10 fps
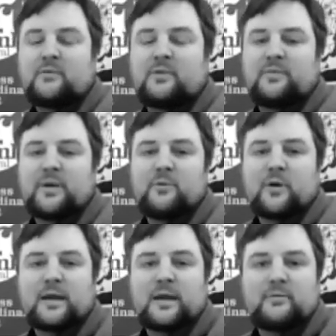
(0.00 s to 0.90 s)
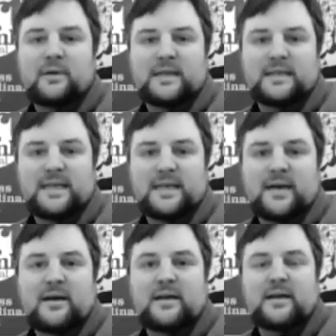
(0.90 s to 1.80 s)
We've been working with
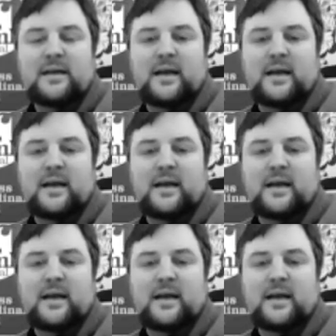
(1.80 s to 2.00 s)
Edina